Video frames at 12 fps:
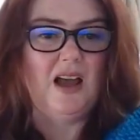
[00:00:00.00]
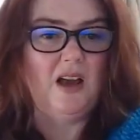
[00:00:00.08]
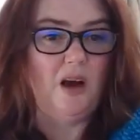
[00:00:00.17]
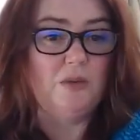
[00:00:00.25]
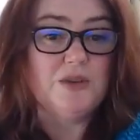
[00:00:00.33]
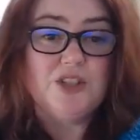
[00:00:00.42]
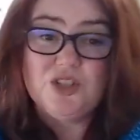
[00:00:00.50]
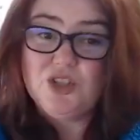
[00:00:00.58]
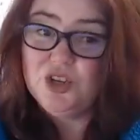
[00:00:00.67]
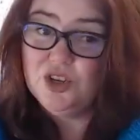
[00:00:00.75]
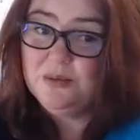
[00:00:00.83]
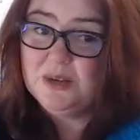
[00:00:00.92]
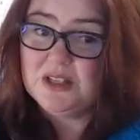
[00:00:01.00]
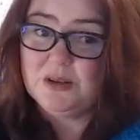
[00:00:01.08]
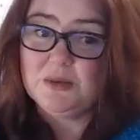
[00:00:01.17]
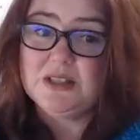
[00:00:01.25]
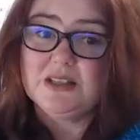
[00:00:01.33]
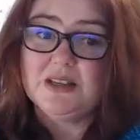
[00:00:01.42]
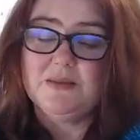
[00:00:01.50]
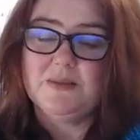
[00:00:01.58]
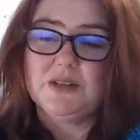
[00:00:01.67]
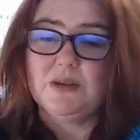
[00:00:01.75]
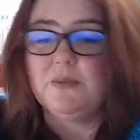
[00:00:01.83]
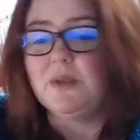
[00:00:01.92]
I was determined it was...
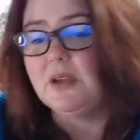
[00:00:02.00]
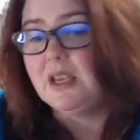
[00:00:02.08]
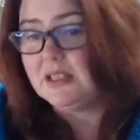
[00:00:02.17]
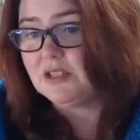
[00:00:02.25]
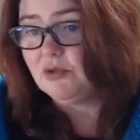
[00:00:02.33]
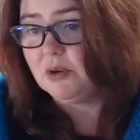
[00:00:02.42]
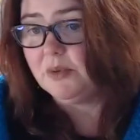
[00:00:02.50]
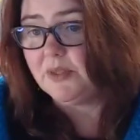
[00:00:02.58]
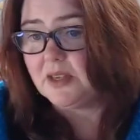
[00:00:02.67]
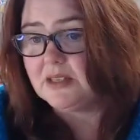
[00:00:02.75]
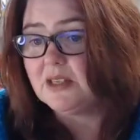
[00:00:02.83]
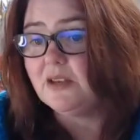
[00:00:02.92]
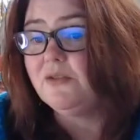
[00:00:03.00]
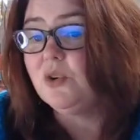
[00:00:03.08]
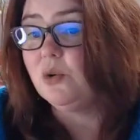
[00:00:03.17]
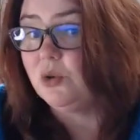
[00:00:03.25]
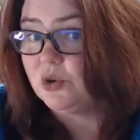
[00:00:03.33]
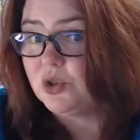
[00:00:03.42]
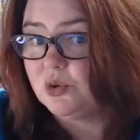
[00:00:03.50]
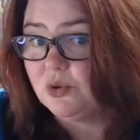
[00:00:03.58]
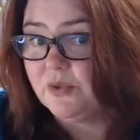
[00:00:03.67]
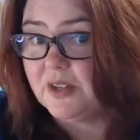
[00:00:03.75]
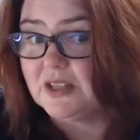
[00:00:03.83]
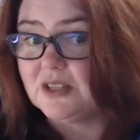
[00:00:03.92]
So the history with this, if you're not sure
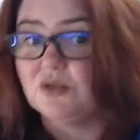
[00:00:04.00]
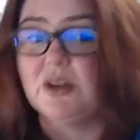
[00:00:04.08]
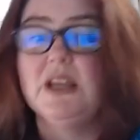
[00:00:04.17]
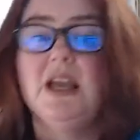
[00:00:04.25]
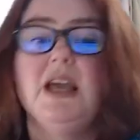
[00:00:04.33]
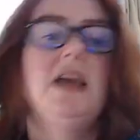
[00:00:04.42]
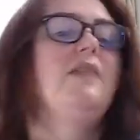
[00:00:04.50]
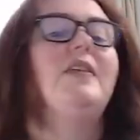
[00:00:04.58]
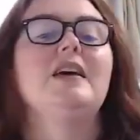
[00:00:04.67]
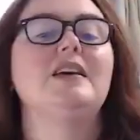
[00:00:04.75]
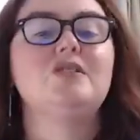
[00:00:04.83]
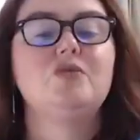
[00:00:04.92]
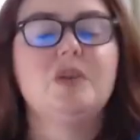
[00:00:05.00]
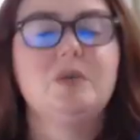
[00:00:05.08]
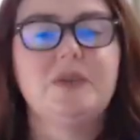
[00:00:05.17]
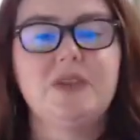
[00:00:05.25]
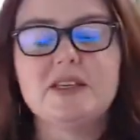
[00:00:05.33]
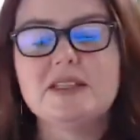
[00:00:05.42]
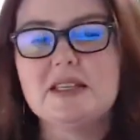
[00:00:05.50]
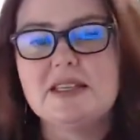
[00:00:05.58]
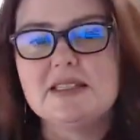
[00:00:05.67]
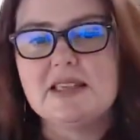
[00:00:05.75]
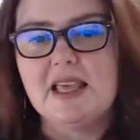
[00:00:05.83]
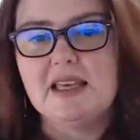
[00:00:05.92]
of the history with this
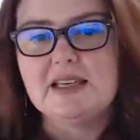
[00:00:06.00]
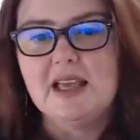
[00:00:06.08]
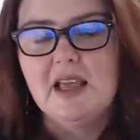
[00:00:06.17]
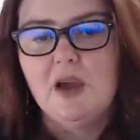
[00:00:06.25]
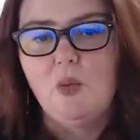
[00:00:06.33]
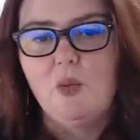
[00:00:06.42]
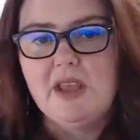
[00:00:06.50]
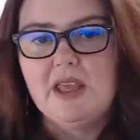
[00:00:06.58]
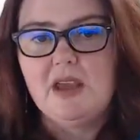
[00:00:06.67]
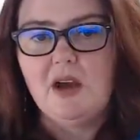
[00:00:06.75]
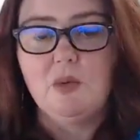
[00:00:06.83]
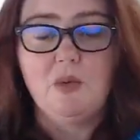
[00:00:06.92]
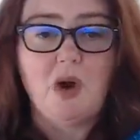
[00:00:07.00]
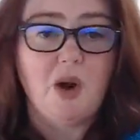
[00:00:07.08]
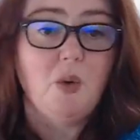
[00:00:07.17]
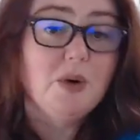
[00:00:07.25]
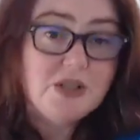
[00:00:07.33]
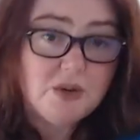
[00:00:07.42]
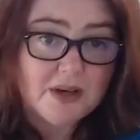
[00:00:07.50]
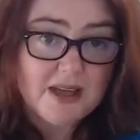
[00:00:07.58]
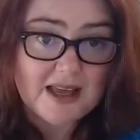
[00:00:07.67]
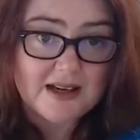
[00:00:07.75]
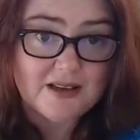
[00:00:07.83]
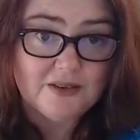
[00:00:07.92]
is that I always do a
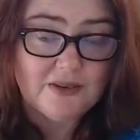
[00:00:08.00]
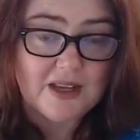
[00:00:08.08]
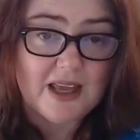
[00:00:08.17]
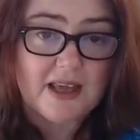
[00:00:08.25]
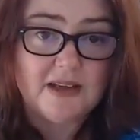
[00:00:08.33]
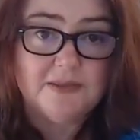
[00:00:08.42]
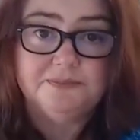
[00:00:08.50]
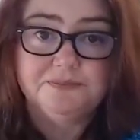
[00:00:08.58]
cardigan for Ken,